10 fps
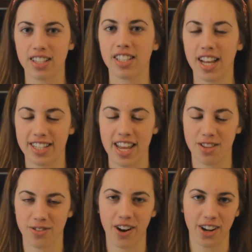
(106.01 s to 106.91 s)
to
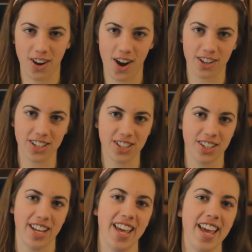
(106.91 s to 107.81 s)
attend the right college.
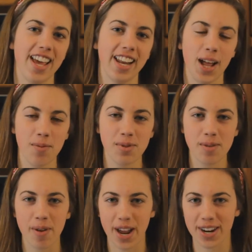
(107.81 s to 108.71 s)
It helps
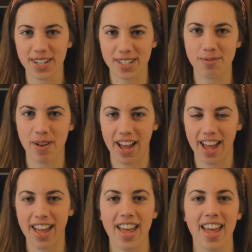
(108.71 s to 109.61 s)
the parents
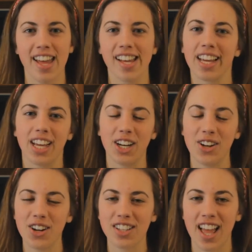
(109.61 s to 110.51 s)
by
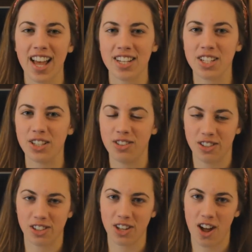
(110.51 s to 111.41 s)
getting online to use
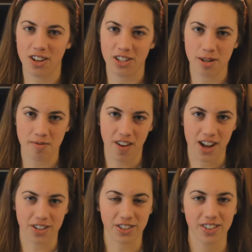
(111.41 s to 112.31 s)
the scholarship
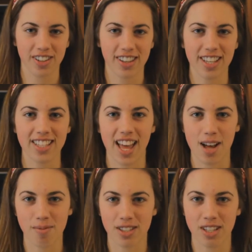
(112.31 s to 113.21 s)
finder. This
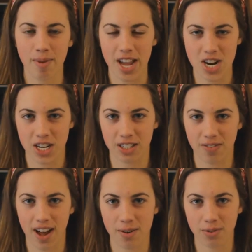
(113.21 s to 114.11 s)
helps the parents
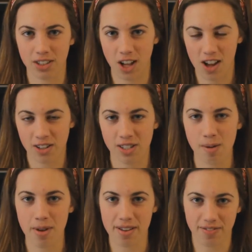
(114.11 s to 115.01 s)
find
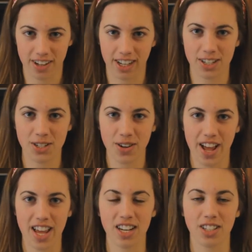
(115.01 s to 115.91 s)
scholarship and financial
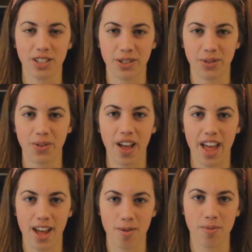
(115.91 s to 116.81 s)
aid to
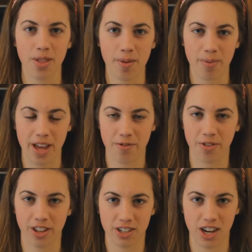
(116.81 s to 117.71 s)
help them pay
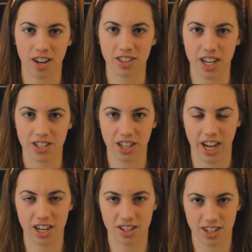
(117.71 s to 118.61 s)
for their child's
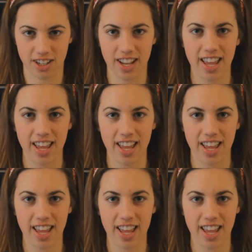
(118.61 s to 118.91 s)
education.